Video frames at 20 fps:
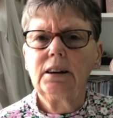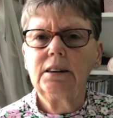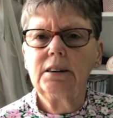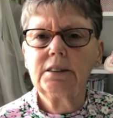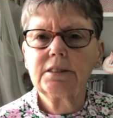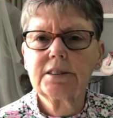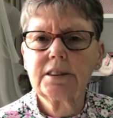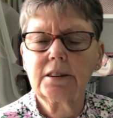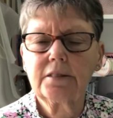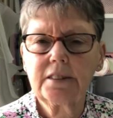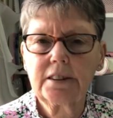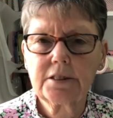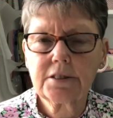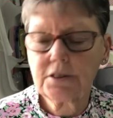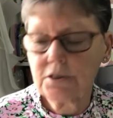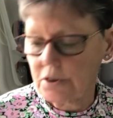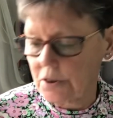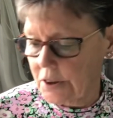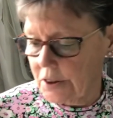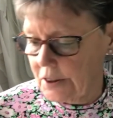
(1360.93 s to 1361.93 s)
So that's
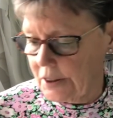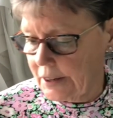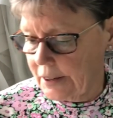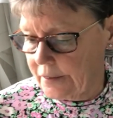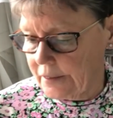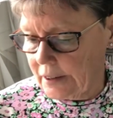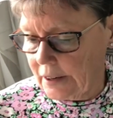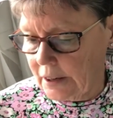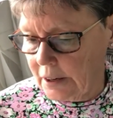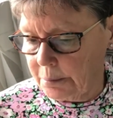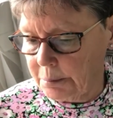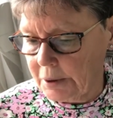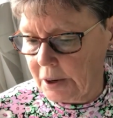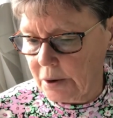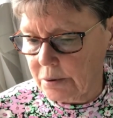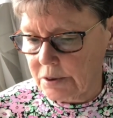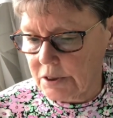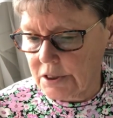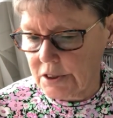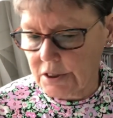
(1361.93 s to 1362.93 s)
another thing that I'm
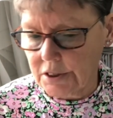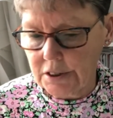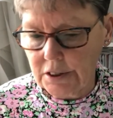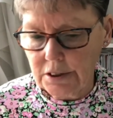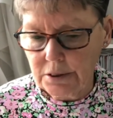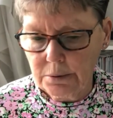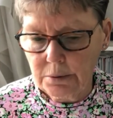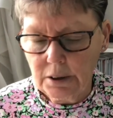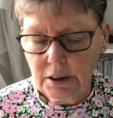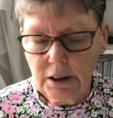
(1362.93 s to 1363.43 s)
going to do.